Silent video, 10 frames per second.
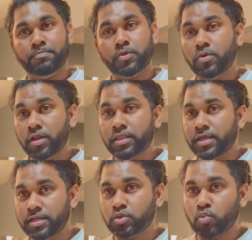Only thing
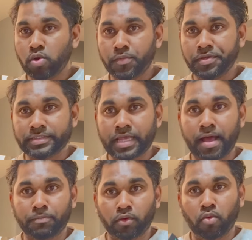it doesn't work with is
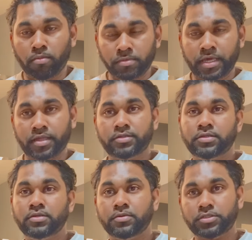Apple HomeKit,
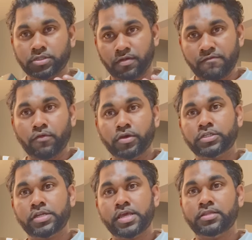which is
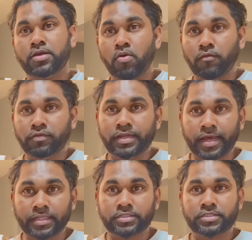unfortunate. Hopefully
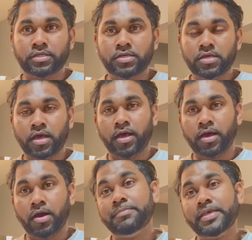that gets
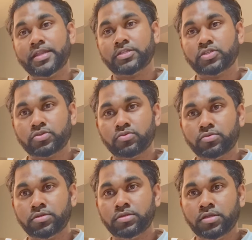updated
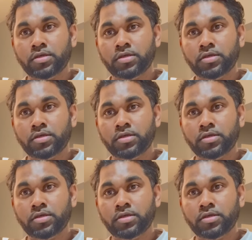soon.